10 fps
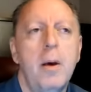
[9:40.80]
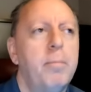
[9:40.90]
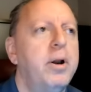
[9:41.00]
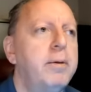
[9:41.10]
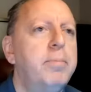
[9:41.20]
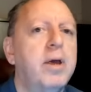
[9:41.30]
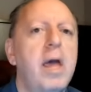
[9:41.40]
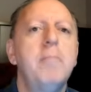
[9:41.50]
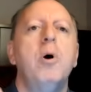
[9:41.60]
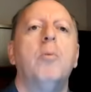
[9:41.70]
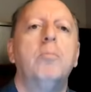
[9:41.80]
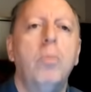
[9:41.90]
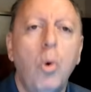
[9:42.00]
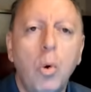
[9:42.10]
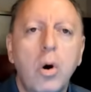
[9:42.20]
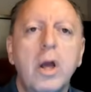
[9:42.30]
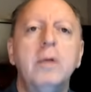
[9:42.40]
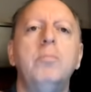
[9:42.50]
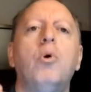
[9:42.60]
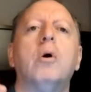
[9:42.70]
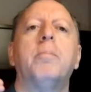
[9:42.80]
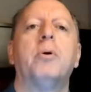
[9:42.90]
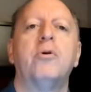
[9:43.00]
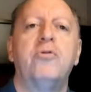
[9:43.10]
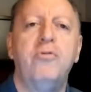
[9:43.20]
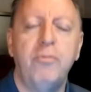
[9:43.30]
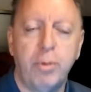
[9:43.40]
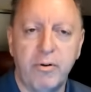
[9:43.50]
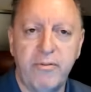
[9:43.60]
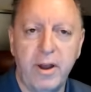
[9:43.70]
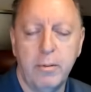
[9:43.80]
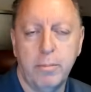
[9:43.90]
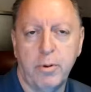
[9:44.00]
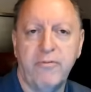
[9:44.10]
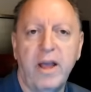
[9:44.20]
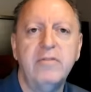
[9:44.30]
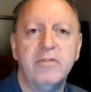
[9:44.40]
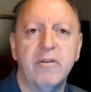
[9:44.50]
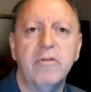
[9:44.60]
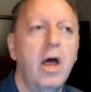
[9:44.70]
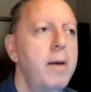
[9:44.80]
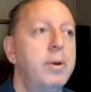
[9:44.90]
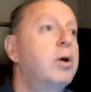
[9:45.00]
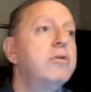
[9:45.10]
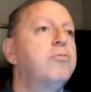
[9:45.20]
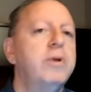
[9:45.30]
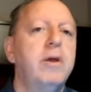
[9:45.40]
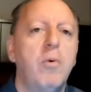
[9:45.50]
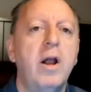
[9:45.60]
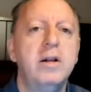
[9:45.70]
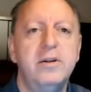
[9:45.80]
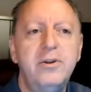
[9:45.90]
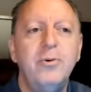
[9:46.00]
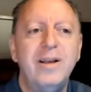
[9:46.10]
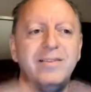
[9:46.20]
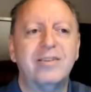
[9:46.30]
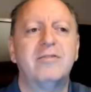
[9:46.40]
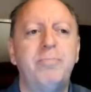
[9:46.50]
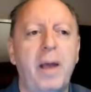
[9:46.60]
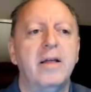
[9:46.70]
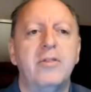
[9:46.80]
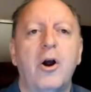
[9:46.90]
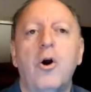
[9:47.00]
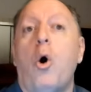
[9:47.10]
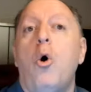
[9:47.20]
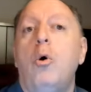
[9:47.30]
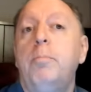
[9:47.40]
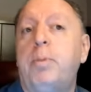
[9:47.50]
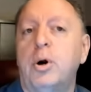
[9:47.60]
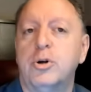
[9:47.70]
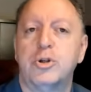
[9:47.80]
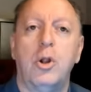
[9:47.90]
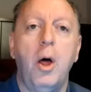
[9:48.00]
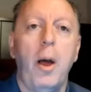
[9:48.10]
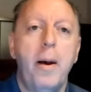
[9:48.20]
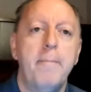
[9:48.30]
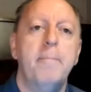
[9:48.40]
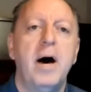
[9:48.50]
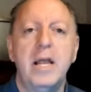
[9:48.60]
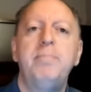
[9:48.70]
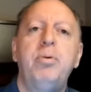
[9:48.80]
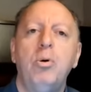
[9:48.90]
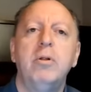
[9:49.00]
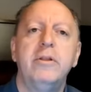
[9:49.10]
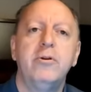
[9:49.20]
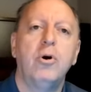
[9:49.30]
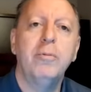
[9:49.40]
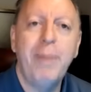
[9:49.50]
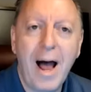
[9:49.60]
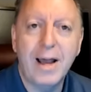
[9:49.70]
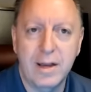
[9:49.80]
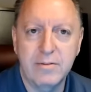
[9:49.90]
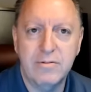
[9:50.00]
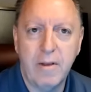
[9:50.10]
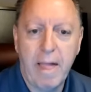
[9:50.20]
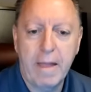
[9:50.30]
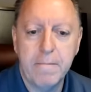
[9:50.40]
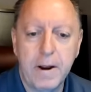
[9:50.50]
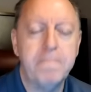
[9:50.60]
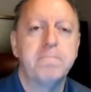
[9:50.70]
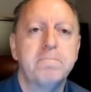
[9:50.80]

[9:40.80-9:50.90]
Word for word: But it became more and more per, pervasive because what they wanted to do is expand their own personal money pool in their own pockets right?